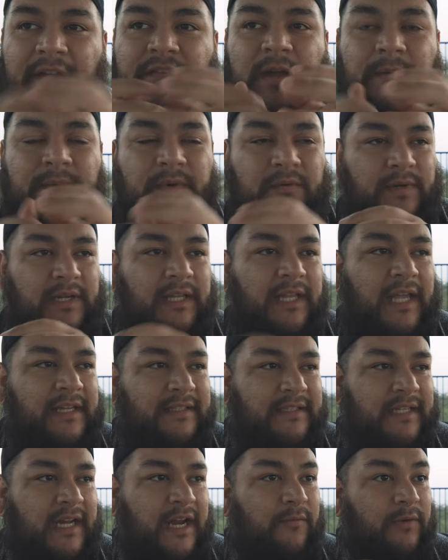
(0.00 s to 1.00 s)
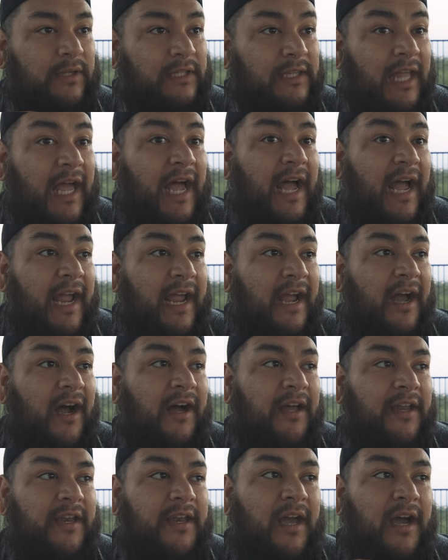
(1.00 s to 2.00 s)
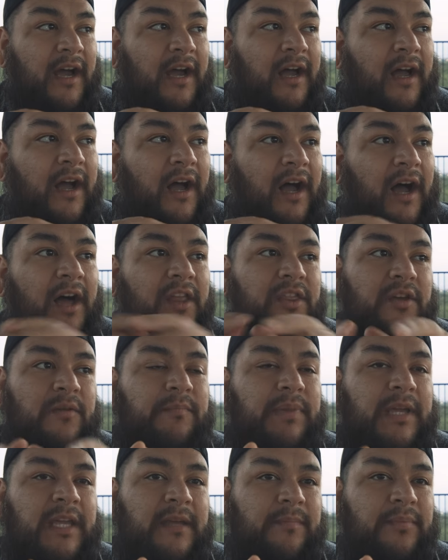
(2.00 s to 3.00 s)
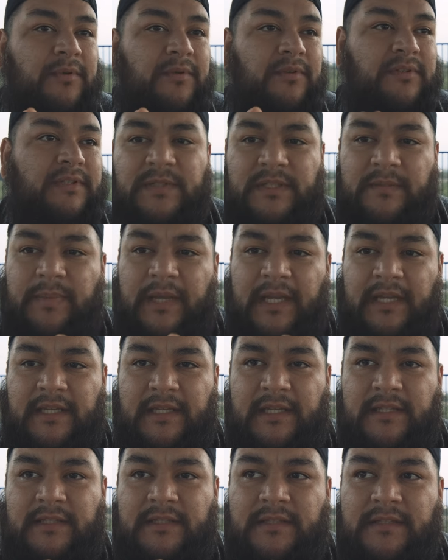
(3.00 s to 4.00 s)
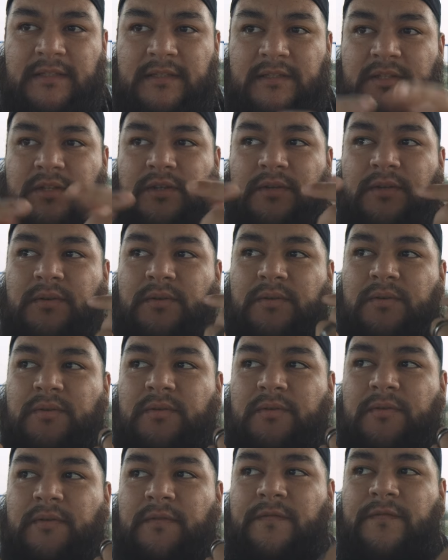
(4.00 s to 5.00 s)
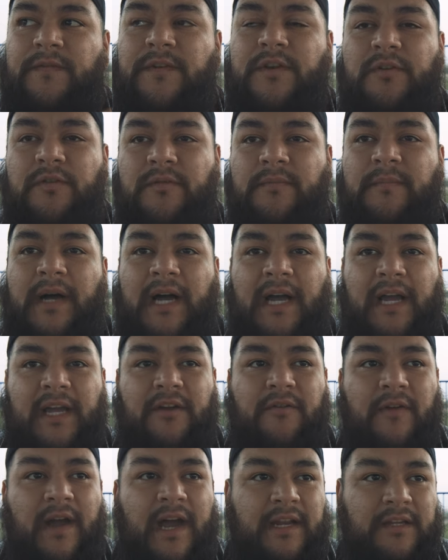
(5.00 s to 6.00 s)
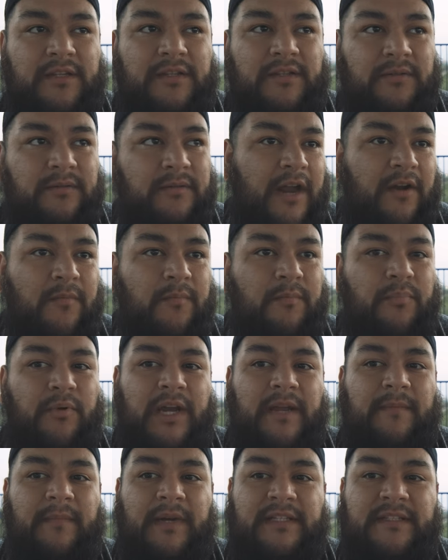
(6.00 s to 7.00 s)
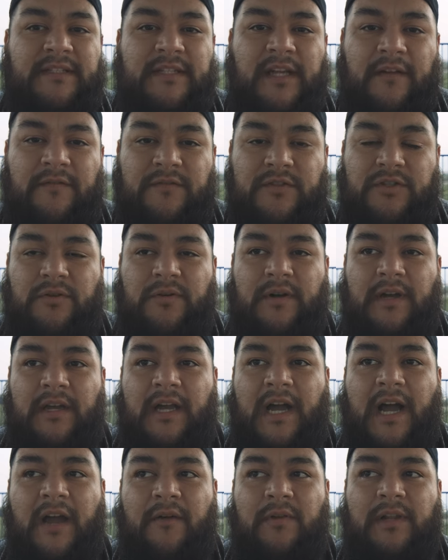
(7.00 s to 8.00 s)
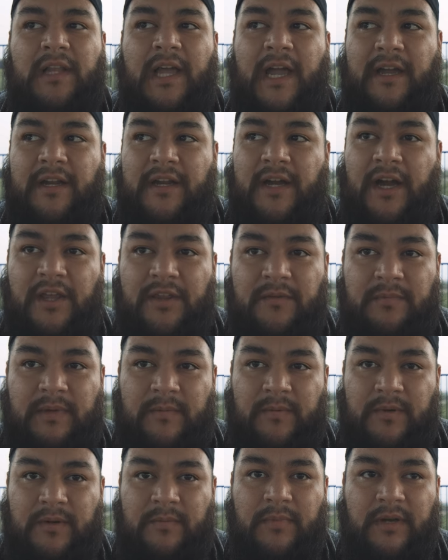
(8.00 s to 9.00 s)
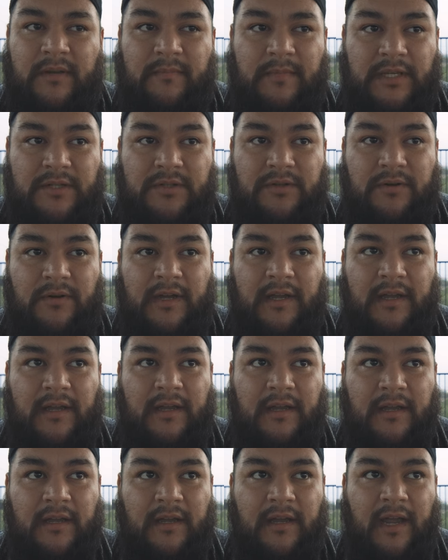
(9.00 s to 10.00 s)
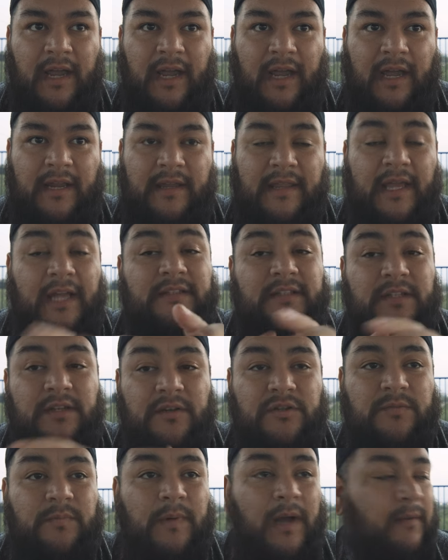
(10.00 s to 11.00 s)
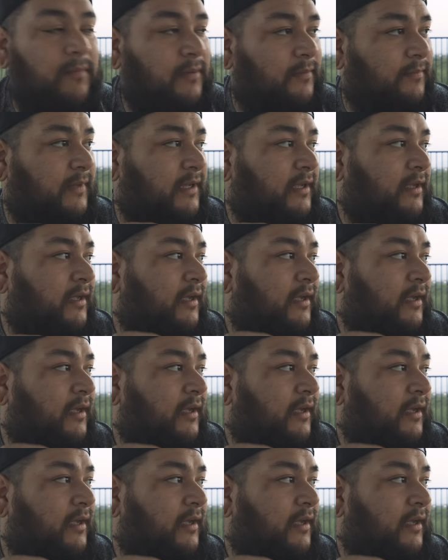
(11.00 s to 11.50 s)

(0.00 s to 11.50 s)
I've come to realize that I rely on other people's opinions to fuel my gratitude. I don't bring myself joy. I rely on other people to bring me joy. And that's a huge problem.